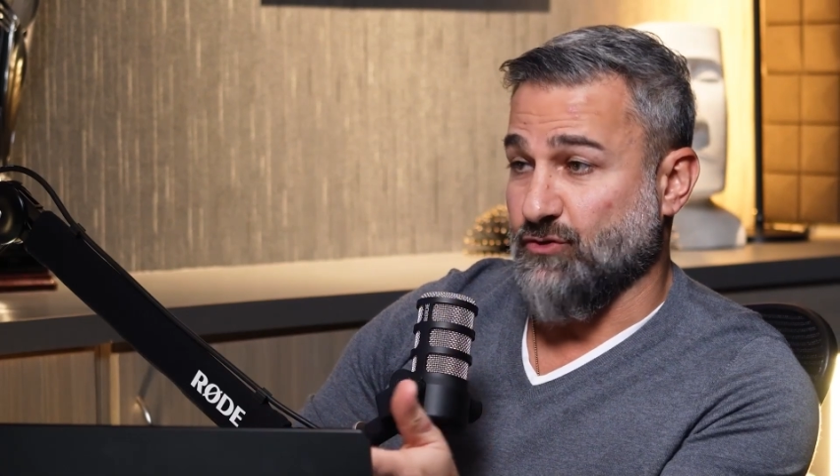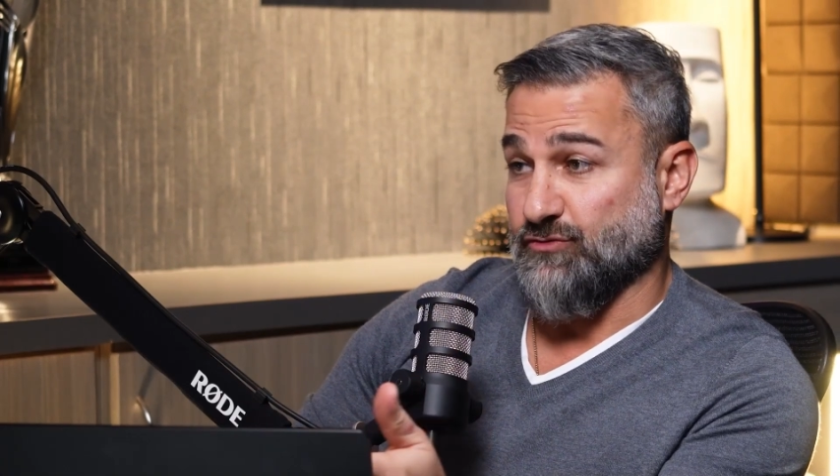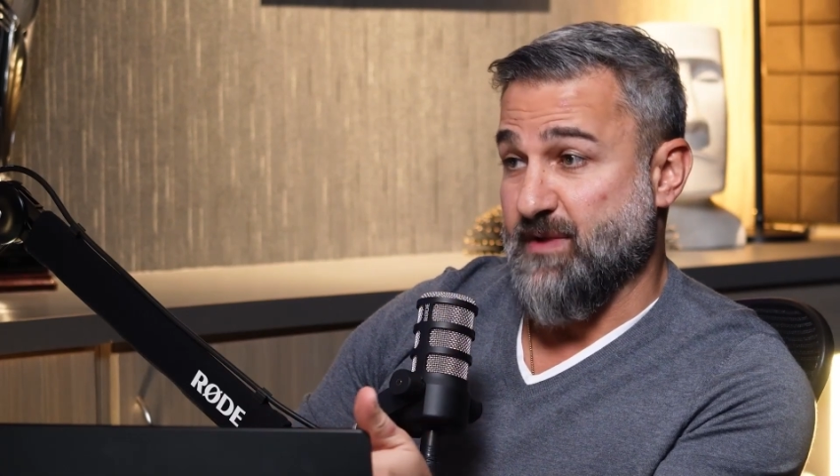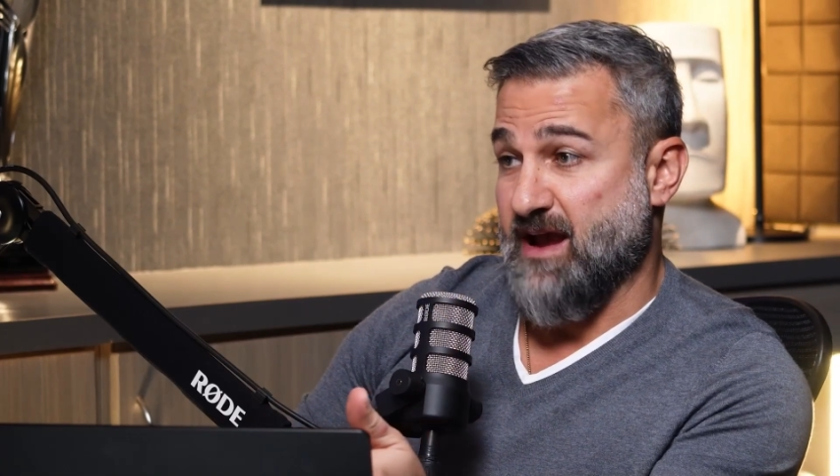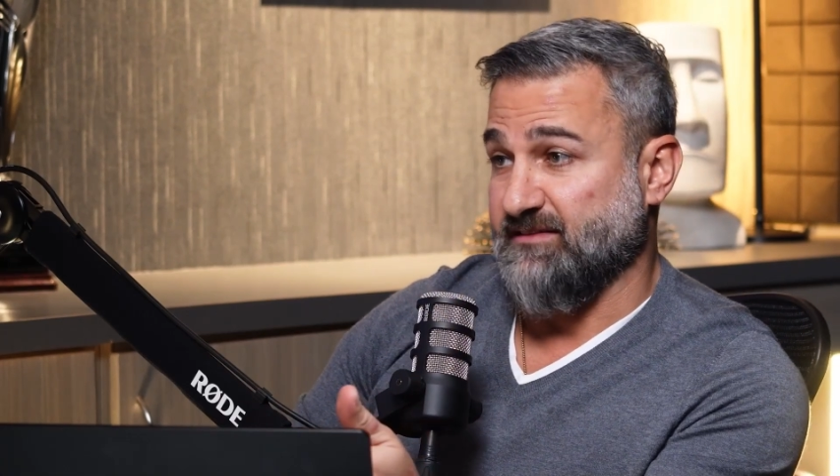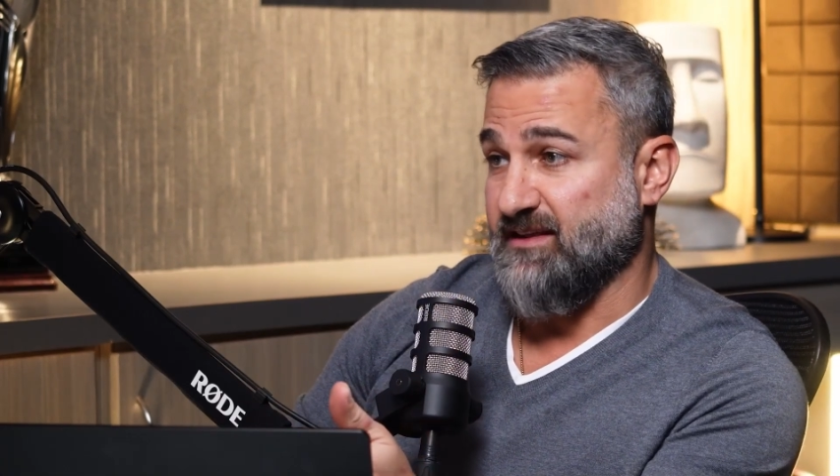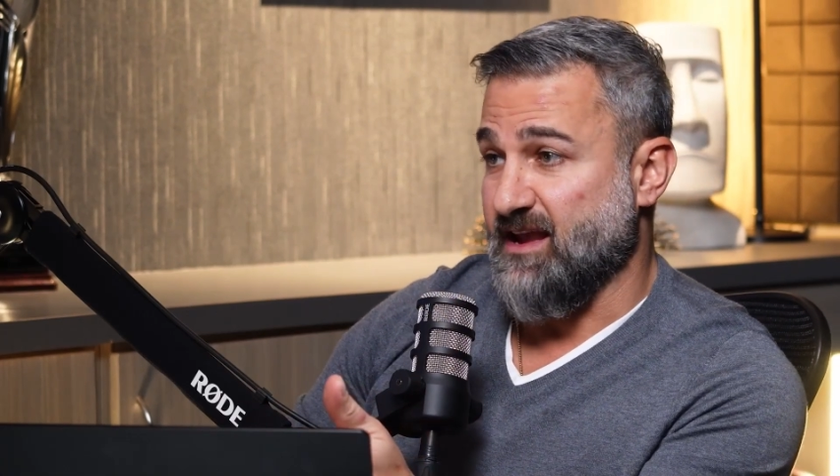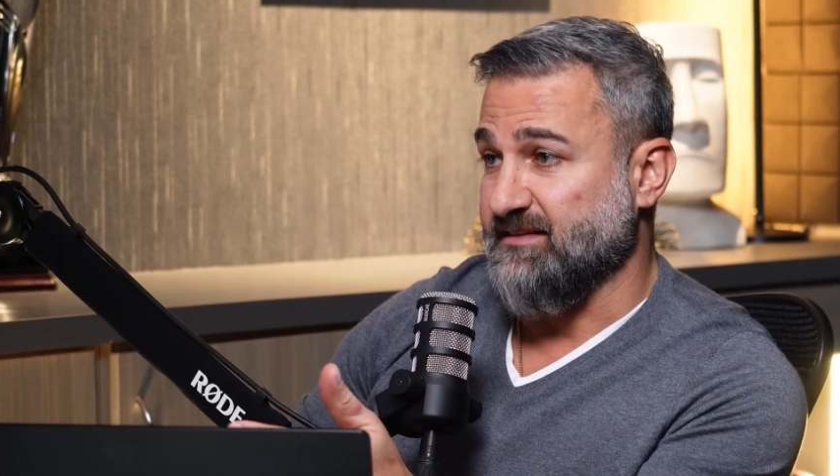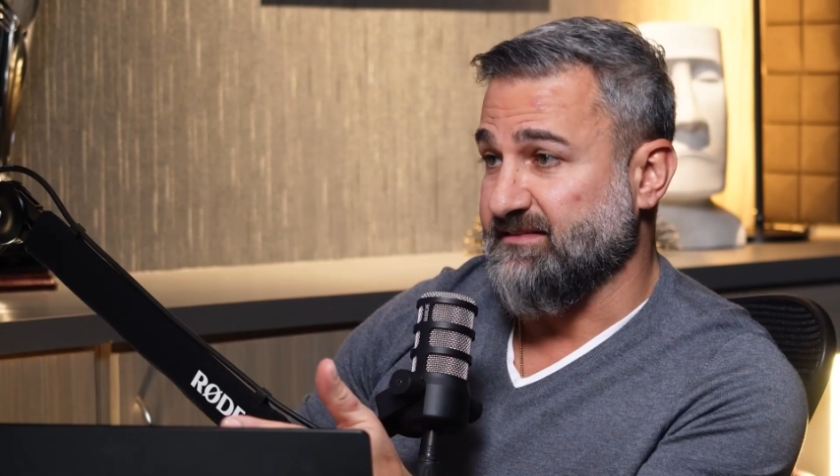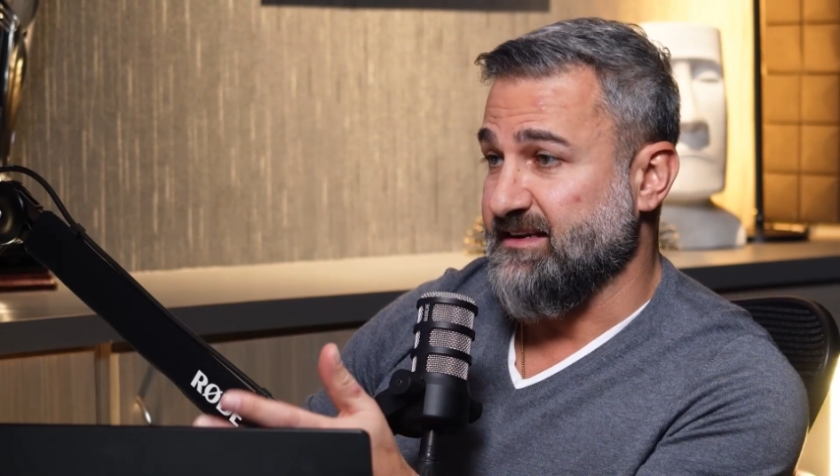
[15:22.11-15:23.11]
goes back to
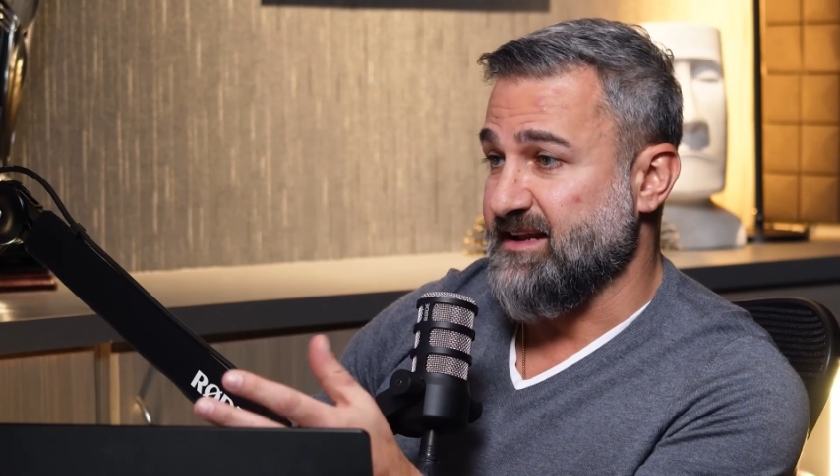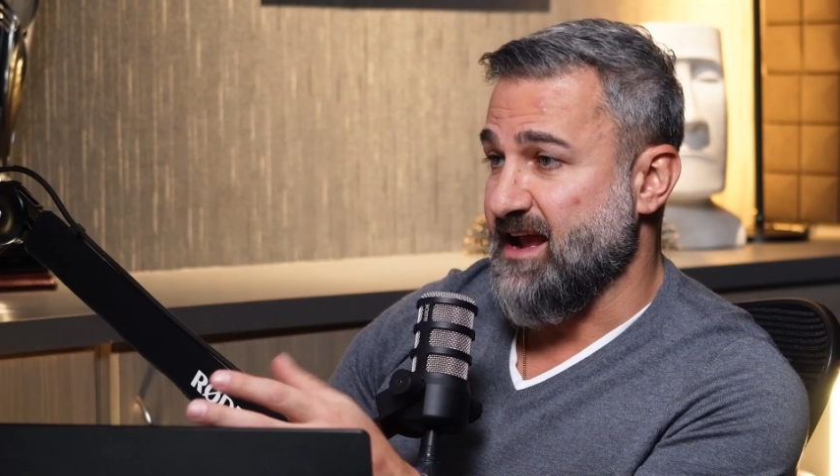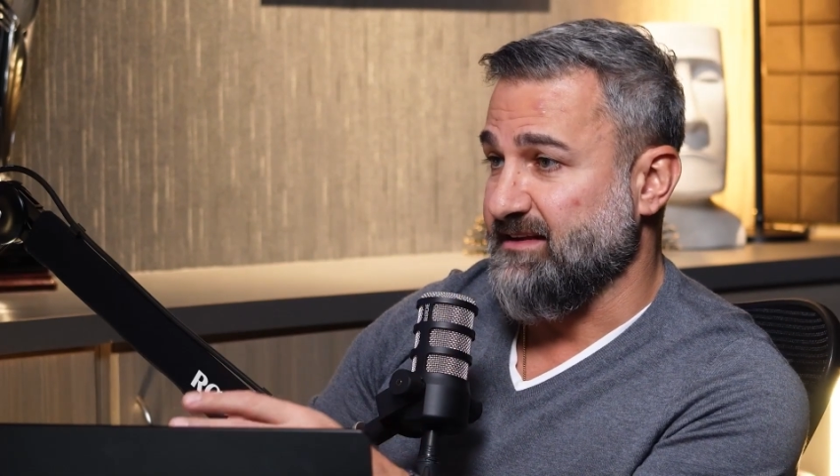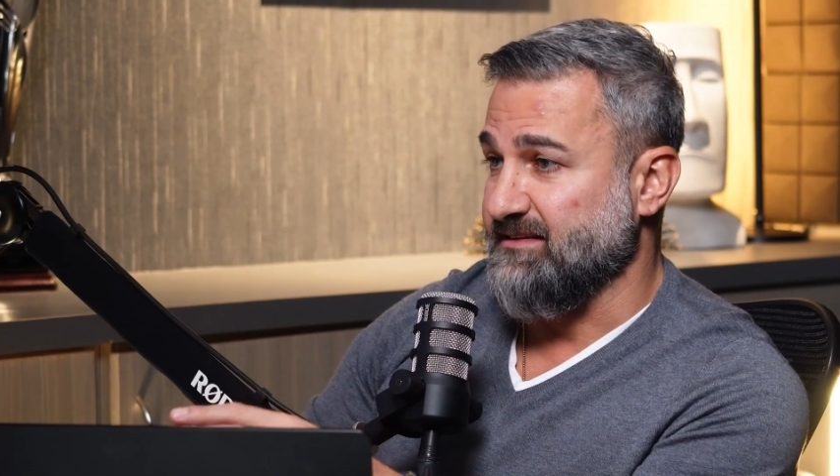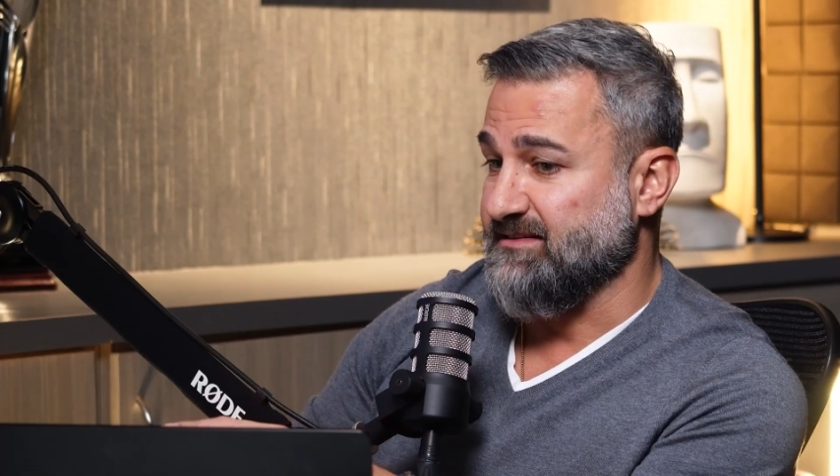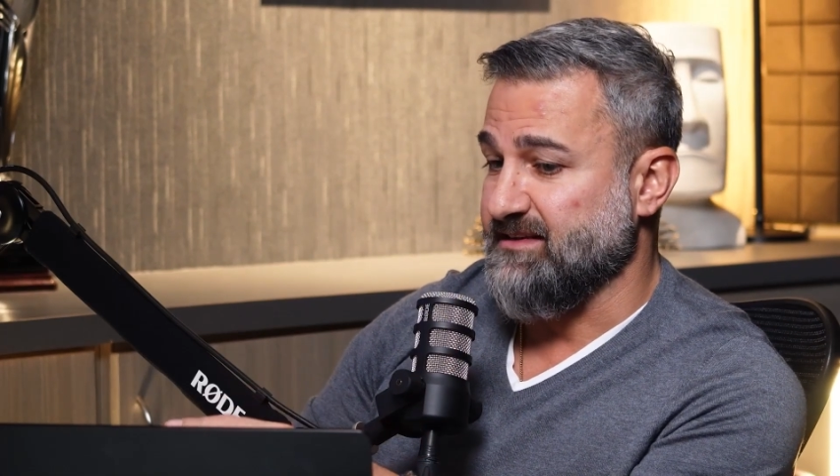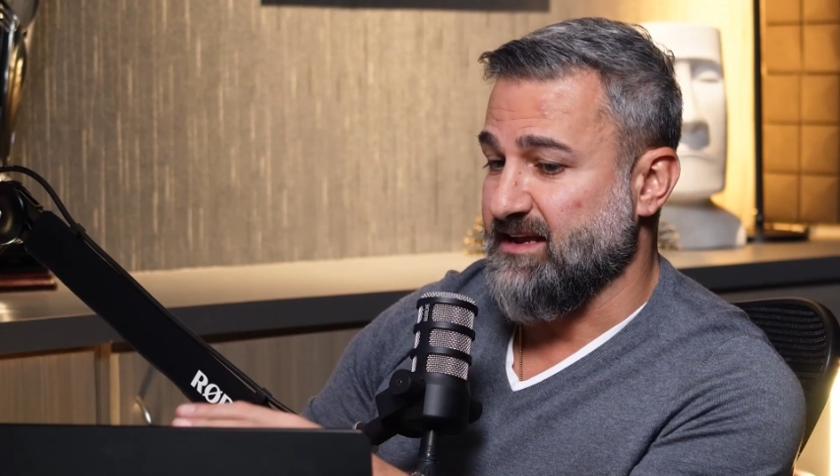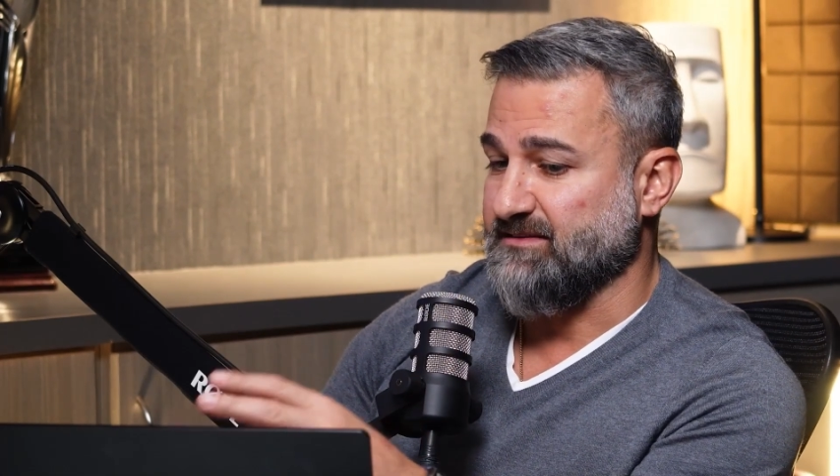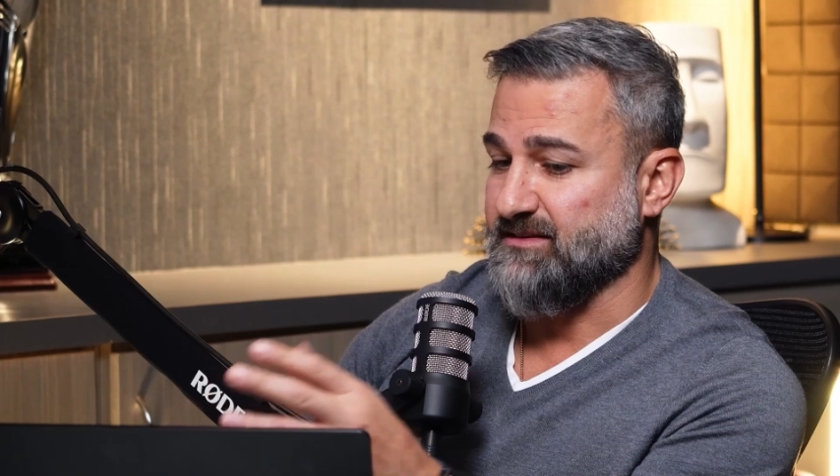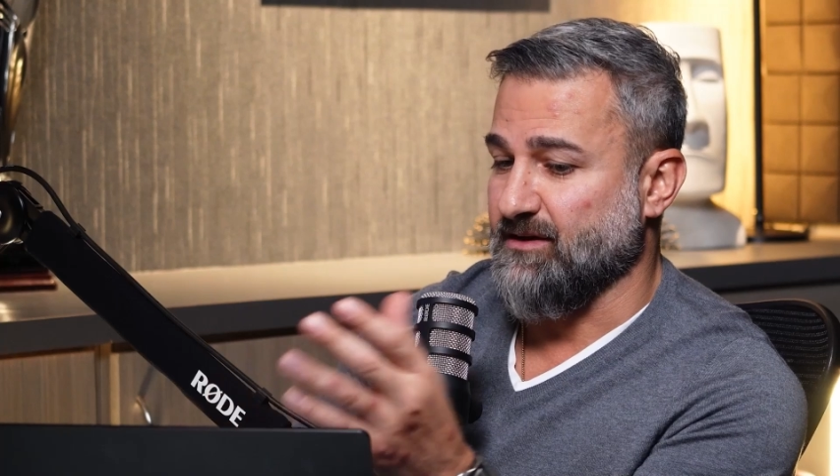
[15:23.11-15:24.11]
1896.